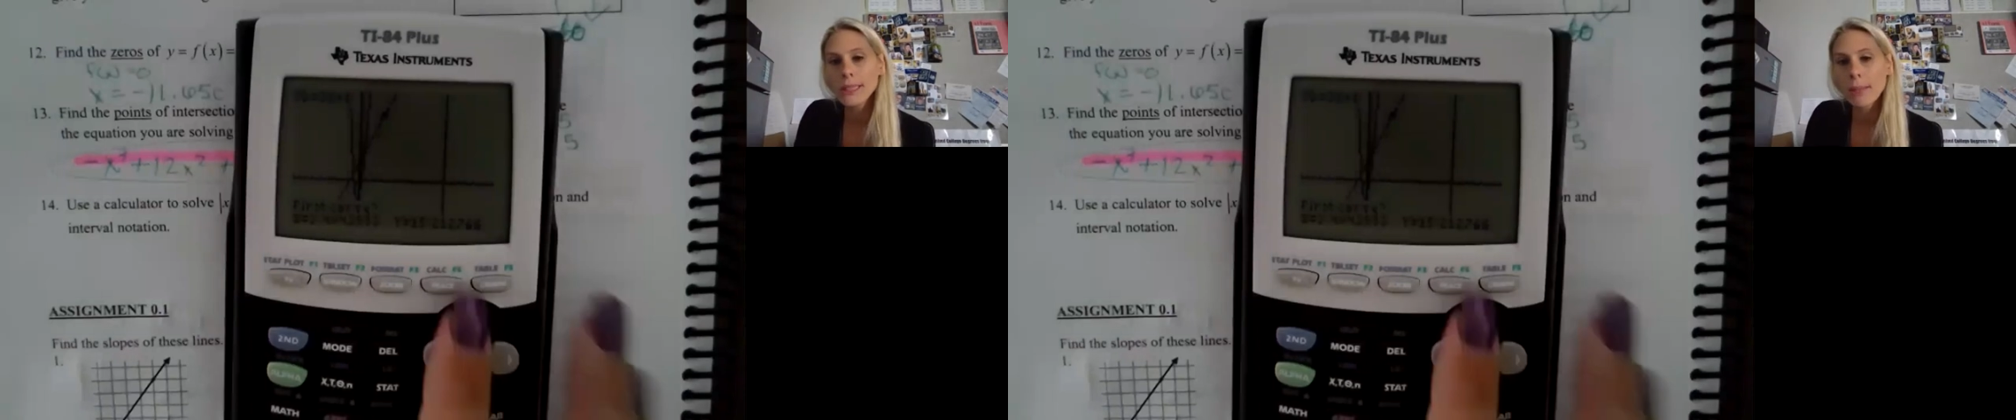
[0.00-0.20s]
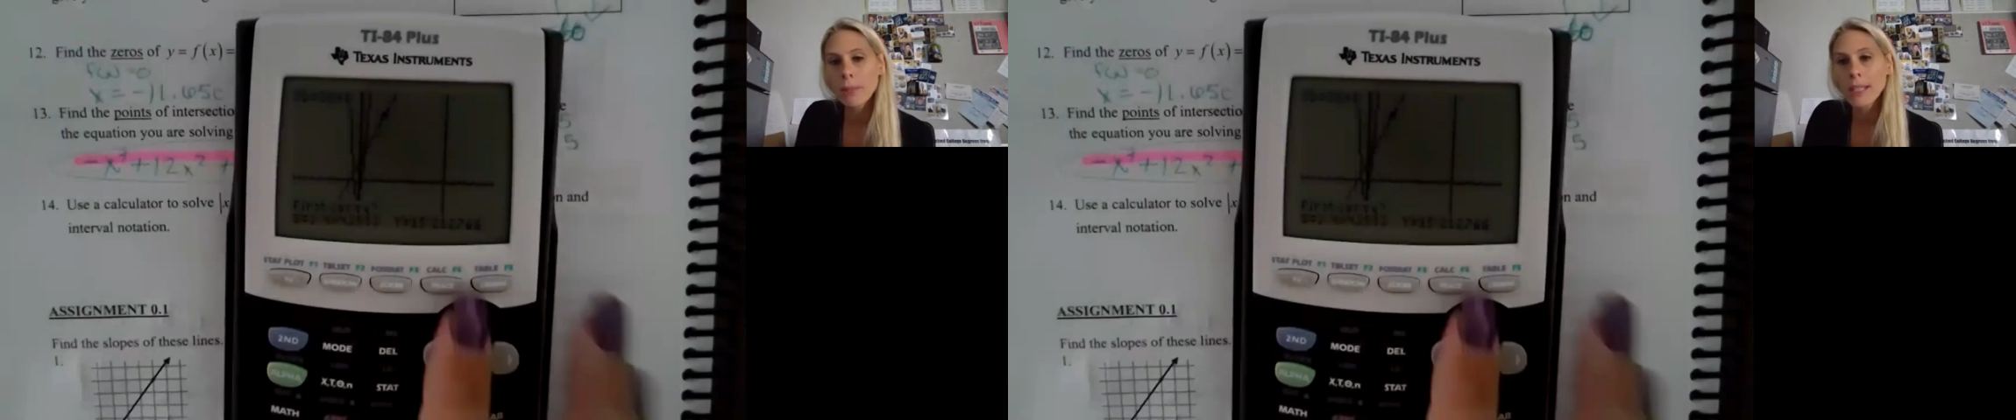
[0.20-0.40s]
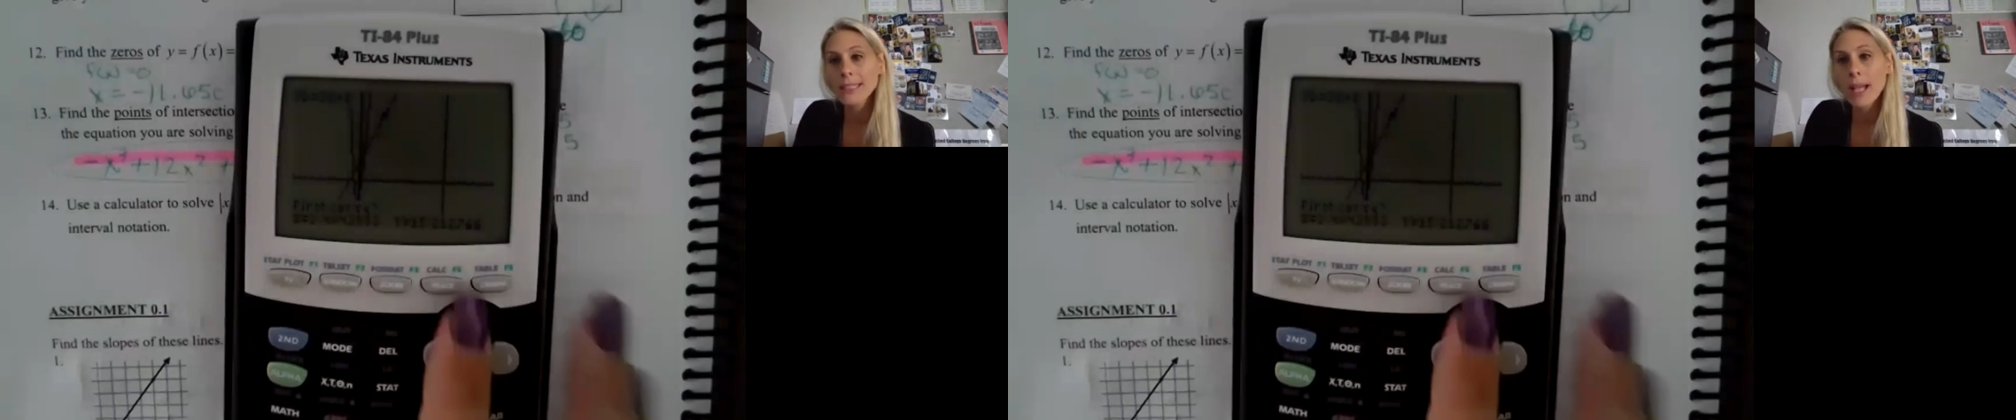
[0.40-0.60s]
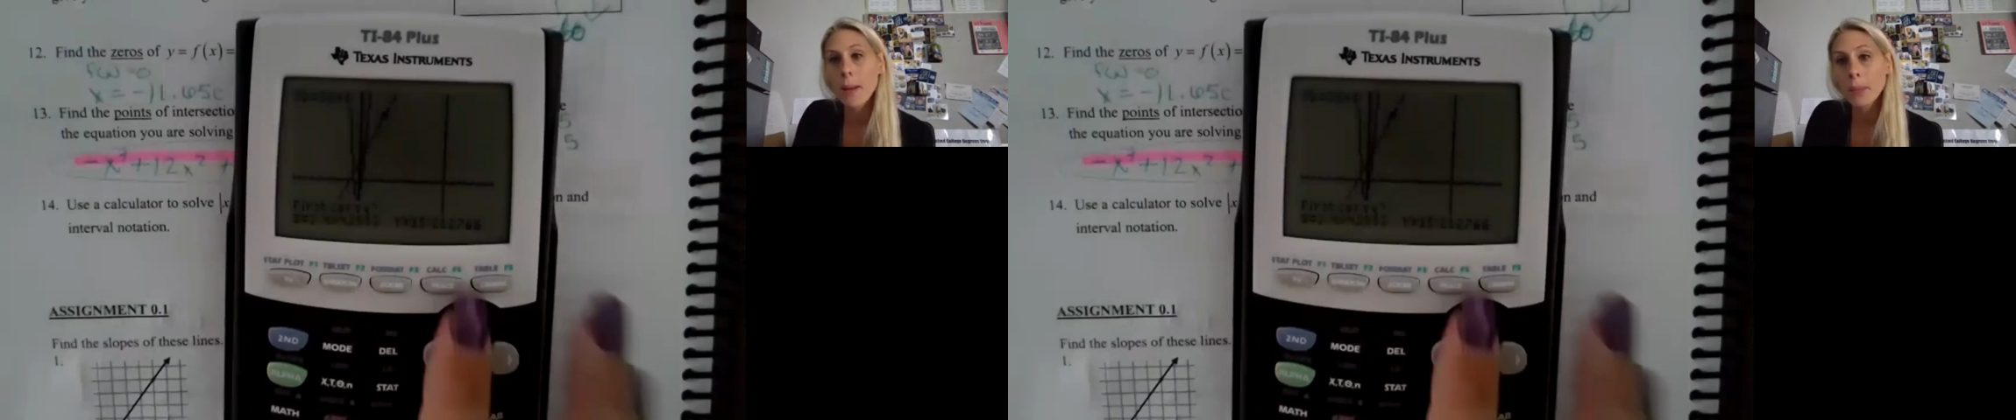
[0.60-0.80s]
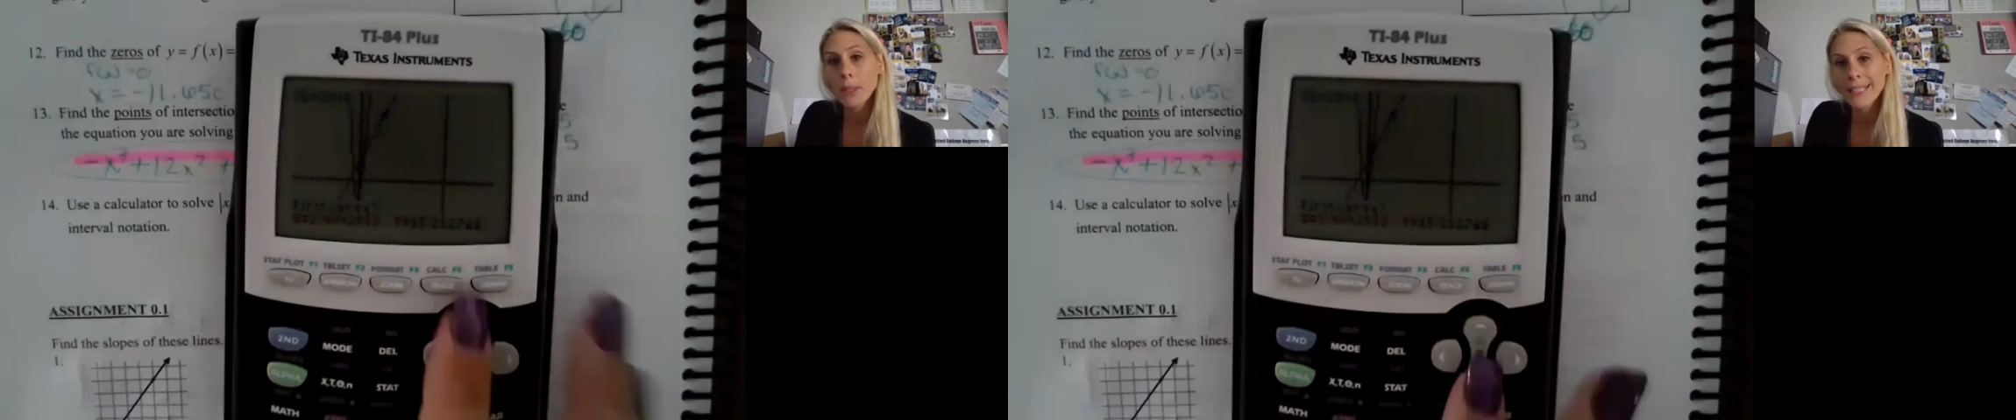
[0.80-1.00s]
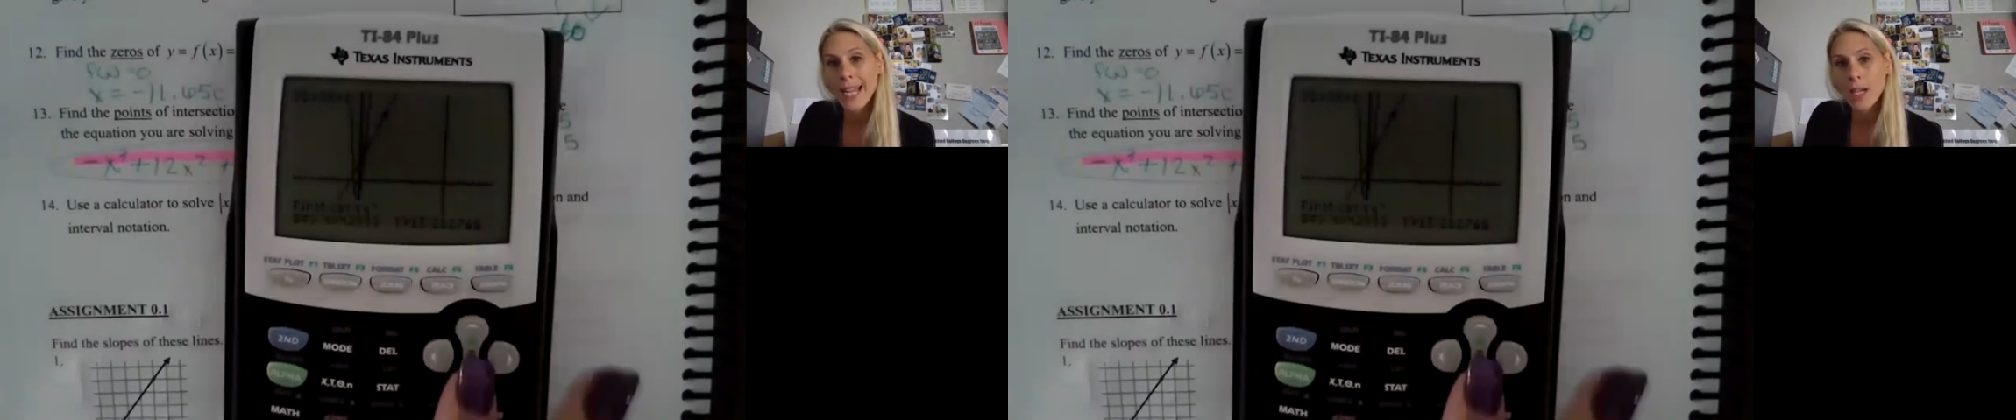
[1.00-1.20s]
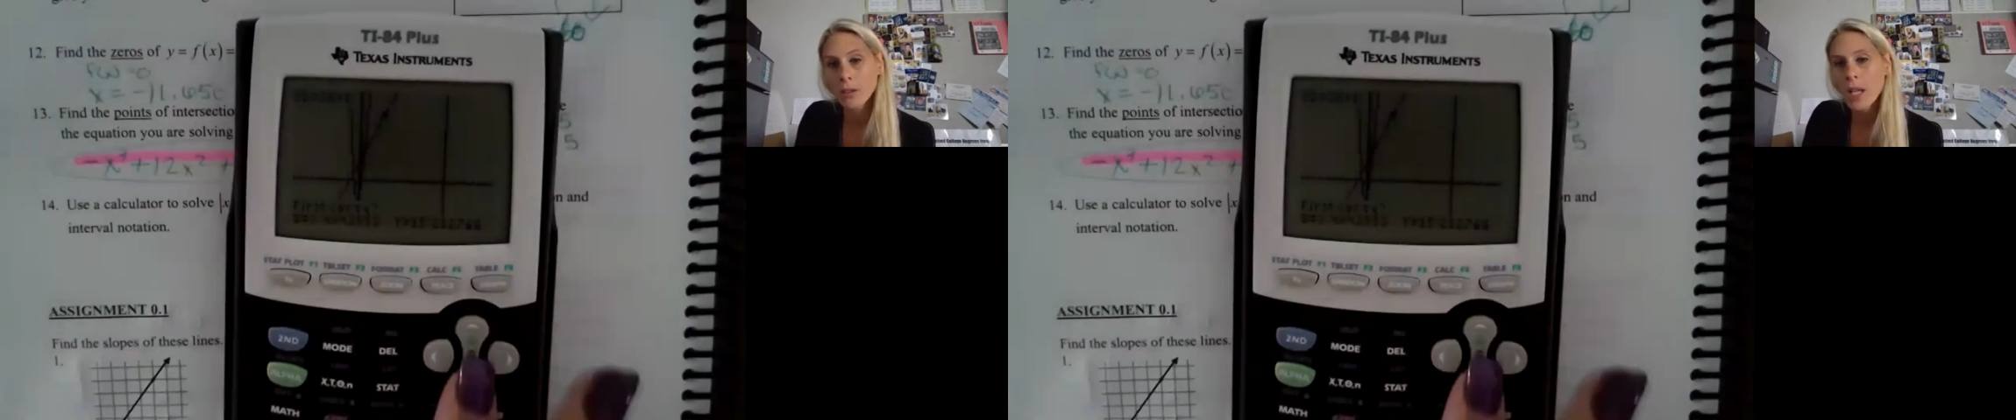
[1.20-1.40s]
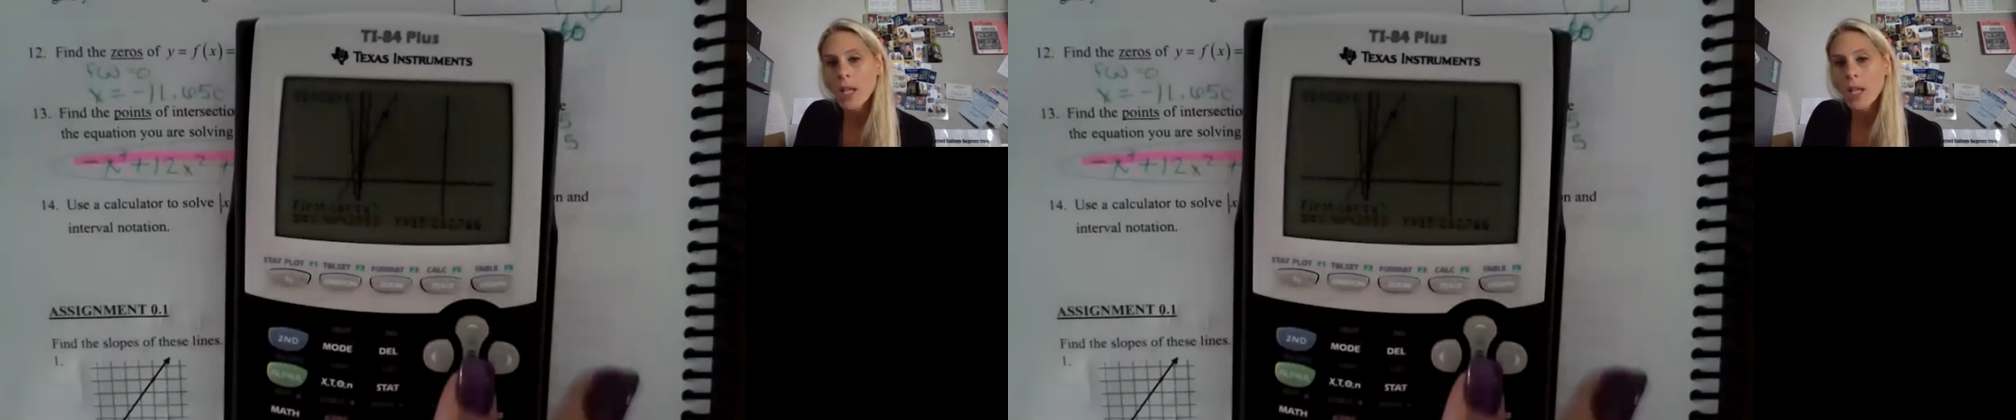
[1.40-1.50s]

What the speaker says: I press up or down.